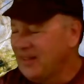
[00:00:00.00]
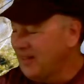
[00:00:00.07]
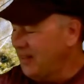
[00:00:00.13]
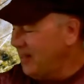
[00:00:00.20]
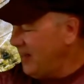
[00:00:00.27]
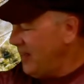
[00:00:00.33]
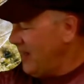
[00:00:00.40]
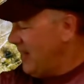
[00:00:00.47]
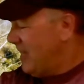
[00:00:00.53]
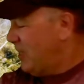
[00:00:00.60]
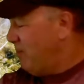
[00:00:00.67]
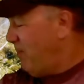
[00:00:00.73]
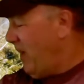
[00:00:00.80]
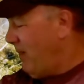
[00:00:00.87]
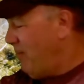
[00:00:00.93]
Look at this
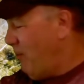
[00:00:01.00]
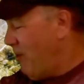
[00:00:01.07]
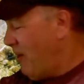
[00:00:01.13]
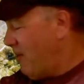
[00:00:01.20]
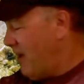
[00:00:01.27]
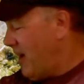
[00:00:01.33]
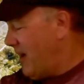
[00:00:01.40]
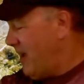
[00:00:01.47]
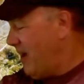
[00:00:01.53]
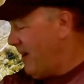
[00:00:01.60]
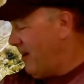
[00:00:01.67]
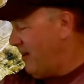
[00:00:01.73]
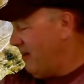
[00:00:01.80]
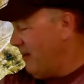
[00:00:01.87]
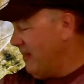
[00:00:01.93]
big boy right
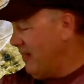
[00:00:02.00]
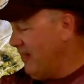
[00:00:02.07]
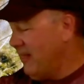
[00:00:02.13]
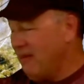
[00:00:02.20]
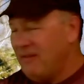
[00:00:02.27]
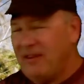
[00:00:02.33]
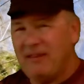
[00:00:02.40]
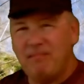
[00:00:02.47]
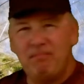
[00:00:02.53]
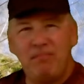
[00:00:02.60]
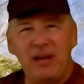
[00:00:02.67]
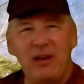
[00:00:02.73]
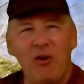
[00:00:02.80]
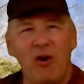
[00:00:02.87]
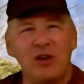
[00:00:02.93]
here. The
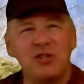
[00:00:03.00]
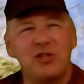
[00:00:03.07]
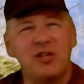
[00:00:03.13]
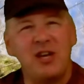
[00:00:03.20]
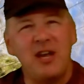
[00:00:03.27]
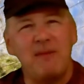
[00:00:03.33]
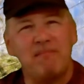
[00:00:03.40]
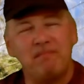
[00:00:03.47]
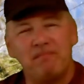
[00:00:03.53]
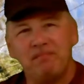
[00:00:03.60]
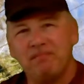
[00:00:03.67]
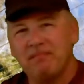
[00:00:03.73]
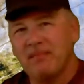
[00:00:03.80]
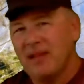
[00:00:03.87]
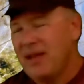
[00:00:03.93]
big orange sheep.
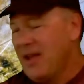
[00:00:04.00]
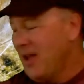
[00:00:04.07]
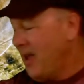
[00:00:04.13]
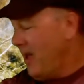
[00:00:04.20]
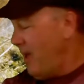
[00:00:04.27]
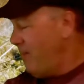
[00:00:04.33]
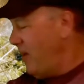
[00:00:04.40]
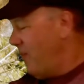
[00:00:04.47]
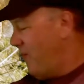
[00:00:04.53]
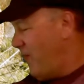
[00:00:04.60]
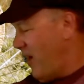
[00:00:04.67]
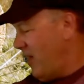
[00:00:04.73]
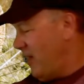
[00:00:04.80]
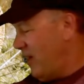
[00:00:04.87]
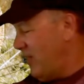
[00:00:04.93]
Hey, big
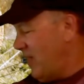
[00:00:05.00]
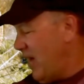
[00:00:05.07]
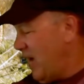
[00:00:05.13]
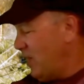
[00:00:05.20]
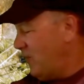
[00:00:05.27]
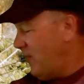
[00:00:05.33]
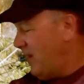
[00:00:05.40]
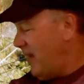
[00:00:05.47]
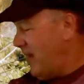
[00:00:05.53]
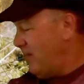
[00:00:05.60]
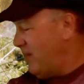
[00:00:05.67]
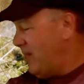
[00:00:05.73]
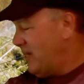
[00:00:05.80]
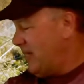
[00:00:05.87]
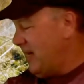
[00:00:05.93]
fella, thanks for letting
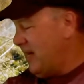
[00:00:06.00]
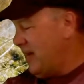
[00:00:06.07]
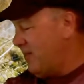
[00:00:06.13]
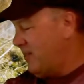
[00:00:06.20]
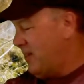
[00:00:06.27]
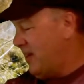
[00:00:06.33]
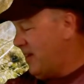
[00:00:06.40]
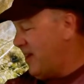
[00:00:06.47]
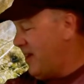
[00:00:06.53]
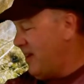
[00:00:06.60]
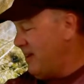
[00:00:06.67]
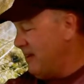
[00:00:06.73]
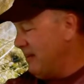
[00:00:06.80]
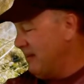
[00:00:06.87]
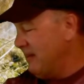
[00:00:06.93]
me sit here today.
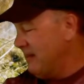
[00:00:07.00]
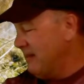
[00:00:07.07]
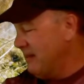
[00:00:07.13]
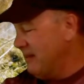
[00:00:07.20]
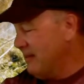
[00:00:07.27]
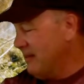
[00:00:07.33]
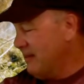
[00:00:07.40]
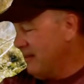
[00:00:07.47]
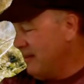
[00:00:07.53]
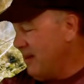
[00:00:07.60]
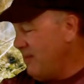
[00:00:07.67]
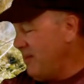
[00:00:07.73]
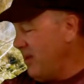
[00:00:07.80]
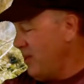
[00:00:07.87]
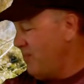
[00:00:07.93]
I
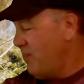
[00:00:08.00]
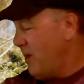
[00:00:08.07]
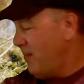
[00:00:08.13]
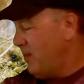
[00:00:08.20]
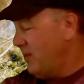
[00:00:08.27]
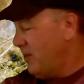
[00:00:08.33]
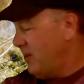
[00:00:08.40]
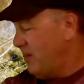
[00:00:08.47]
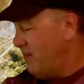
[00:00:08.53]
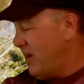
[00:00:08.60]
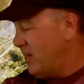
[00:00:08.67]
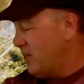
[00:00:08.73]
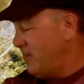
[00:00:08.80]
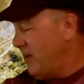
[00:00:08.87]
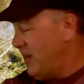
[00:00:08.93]
mean, you probably could have
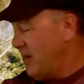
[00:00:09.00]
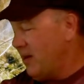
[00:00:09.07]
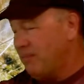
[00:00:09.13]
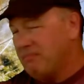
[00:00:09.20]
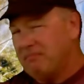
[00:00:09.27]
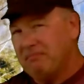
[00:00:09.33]
messed me up.